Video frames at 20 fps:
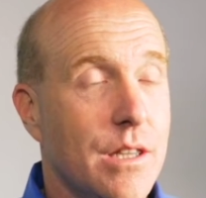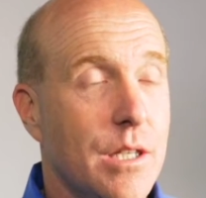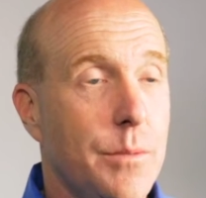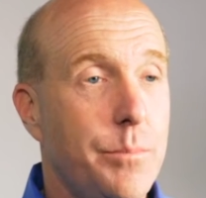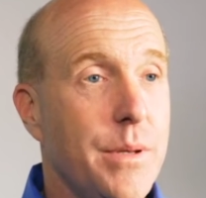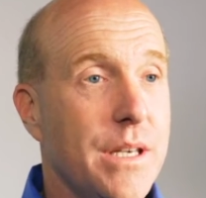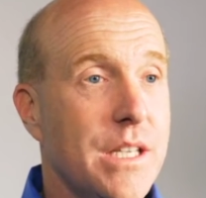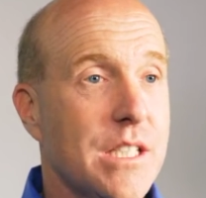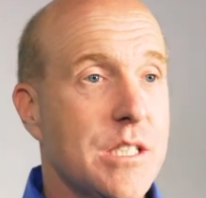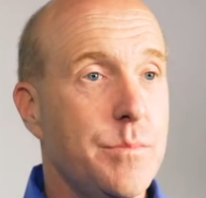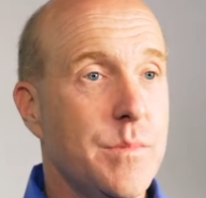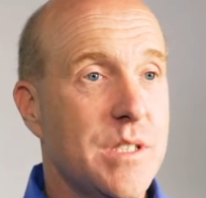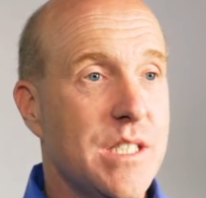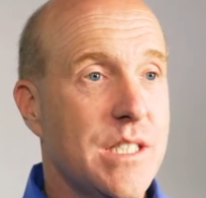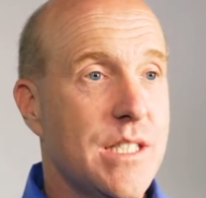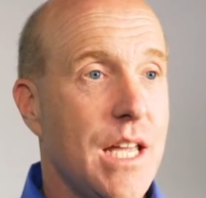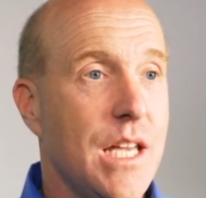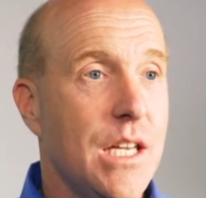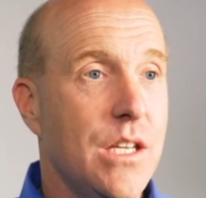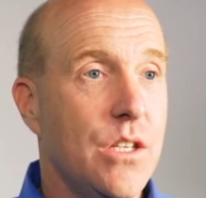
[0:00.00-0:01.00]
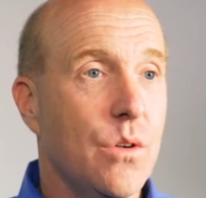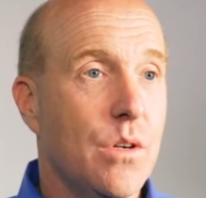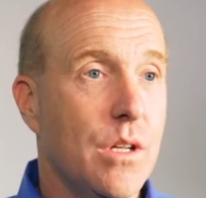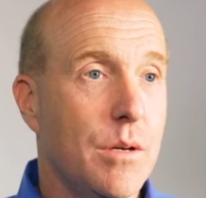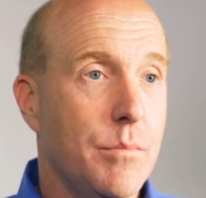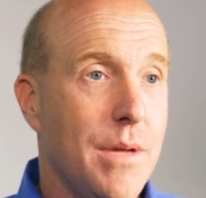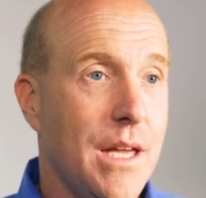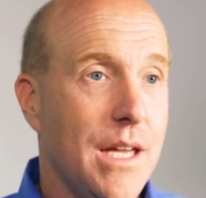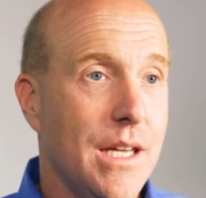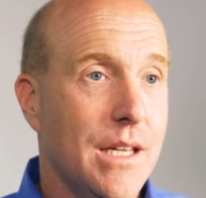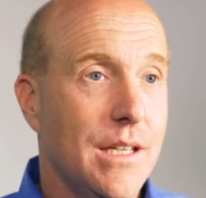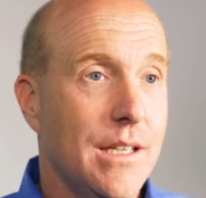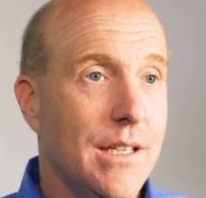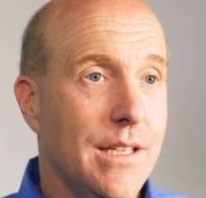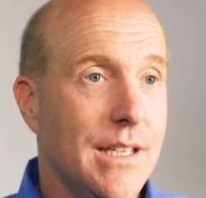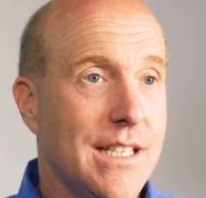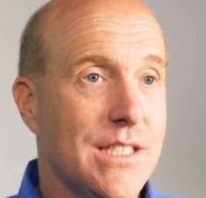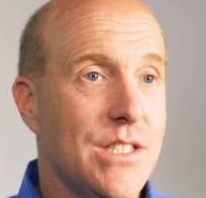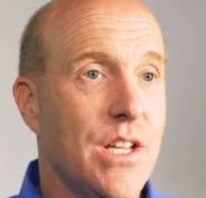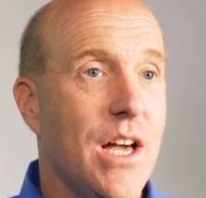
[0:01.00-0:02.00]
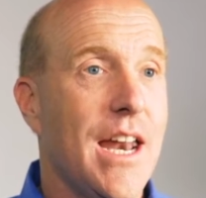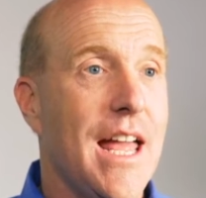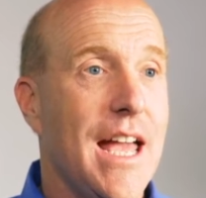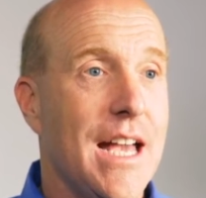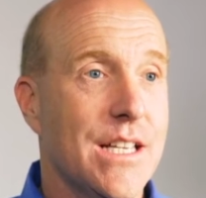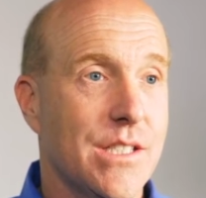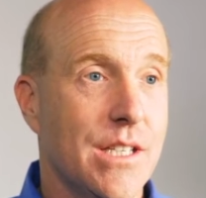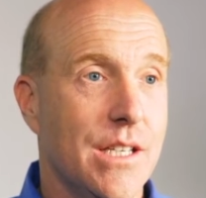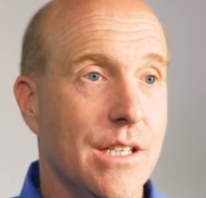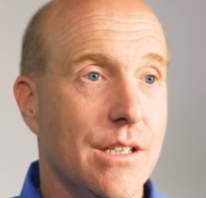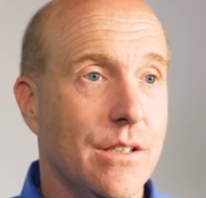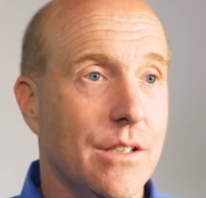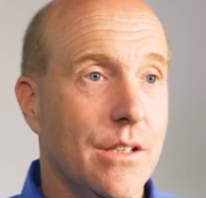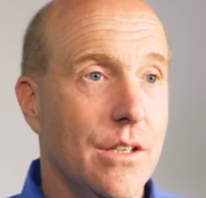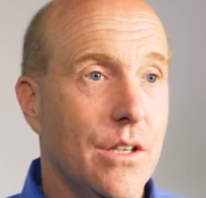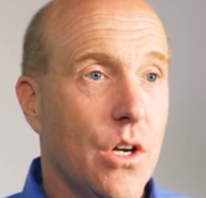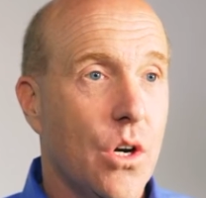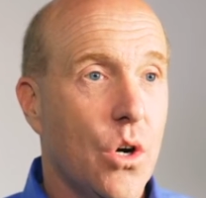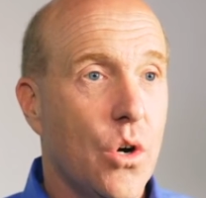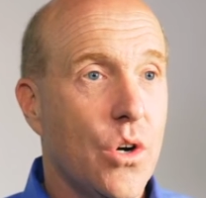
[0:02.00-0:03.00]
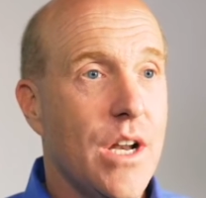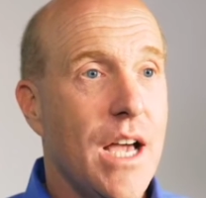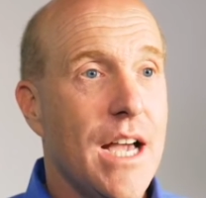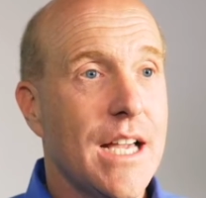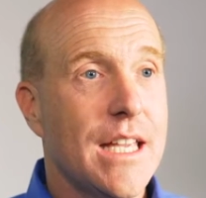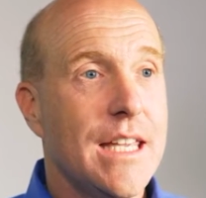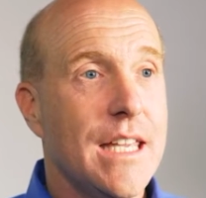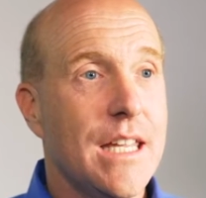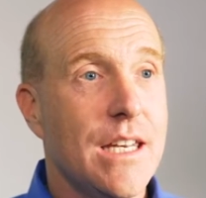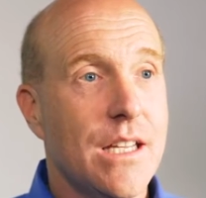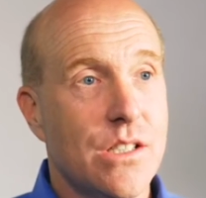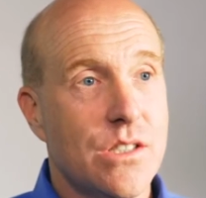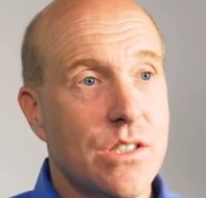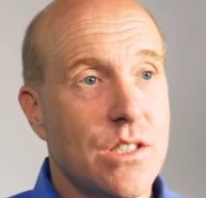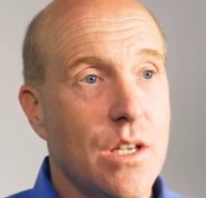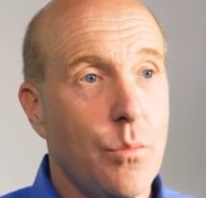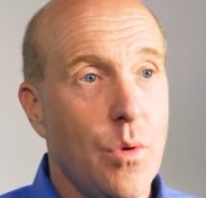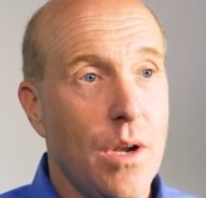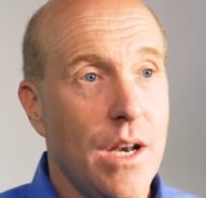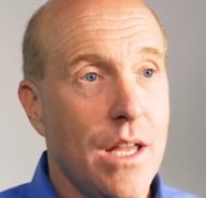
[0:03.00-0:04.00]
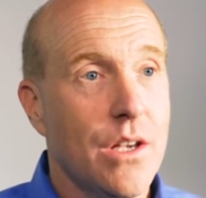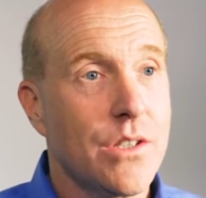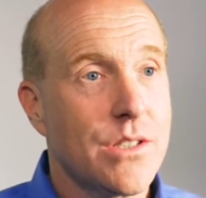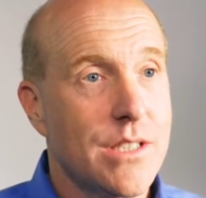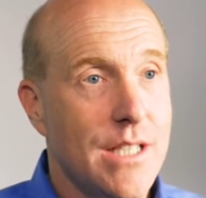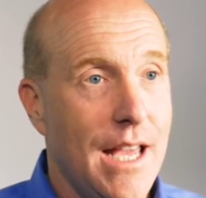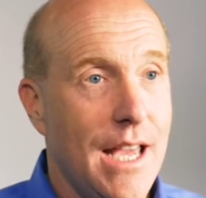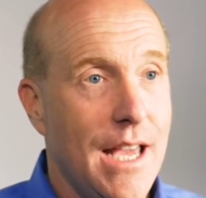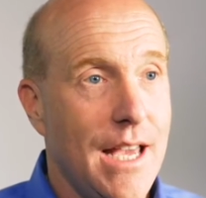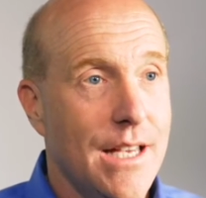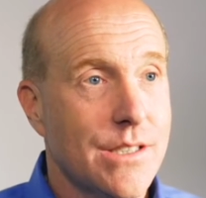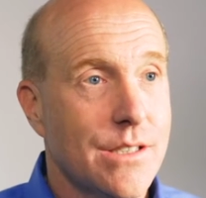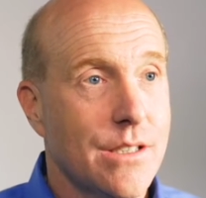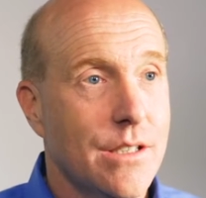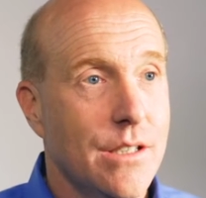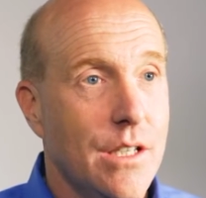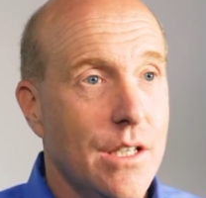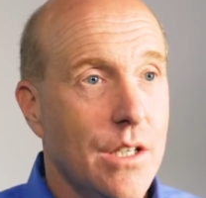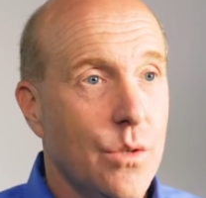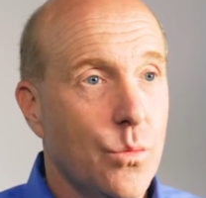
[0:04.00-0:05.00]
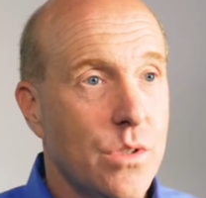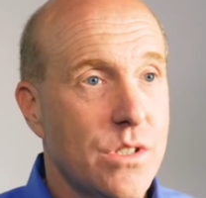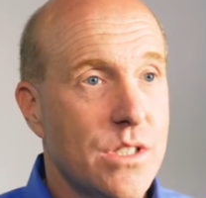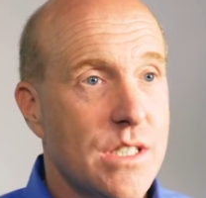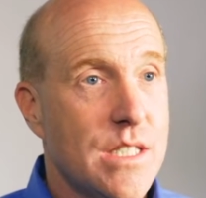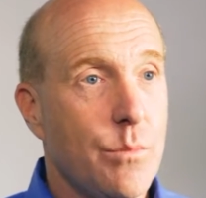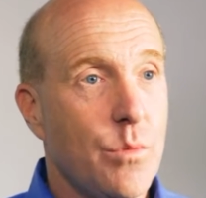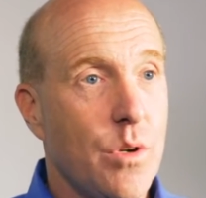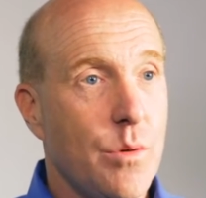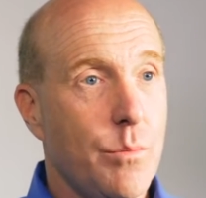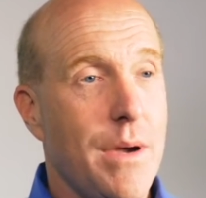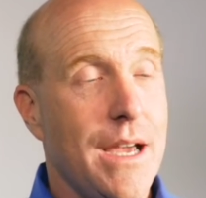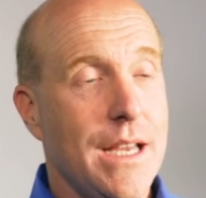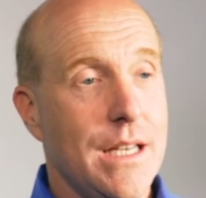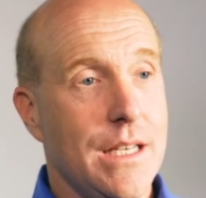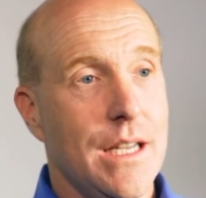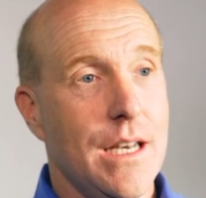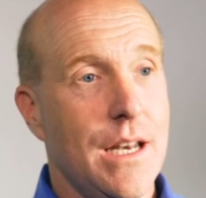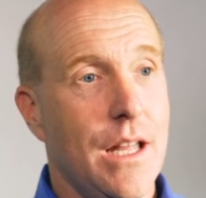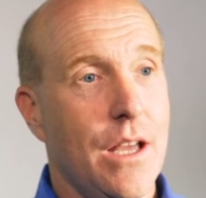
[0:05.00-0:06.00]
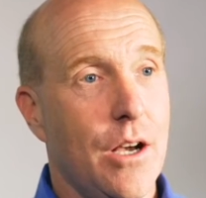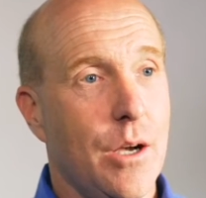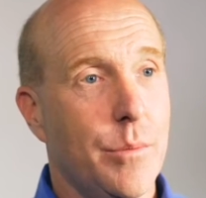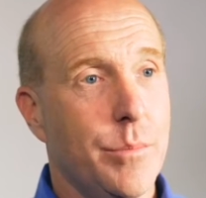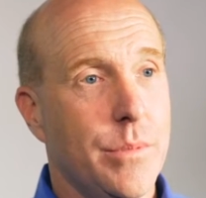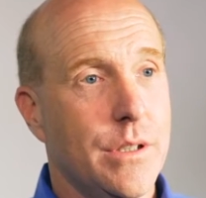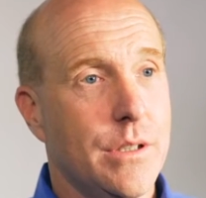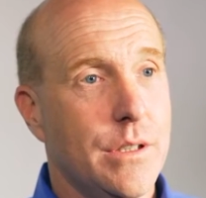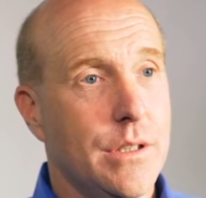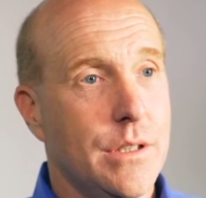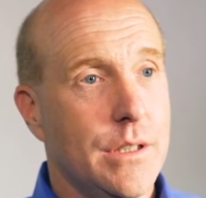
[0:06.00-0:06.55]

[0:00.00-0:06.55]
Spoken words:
The biggest mistake you can make is not asking, or not getting someone else to ask when someone might need help.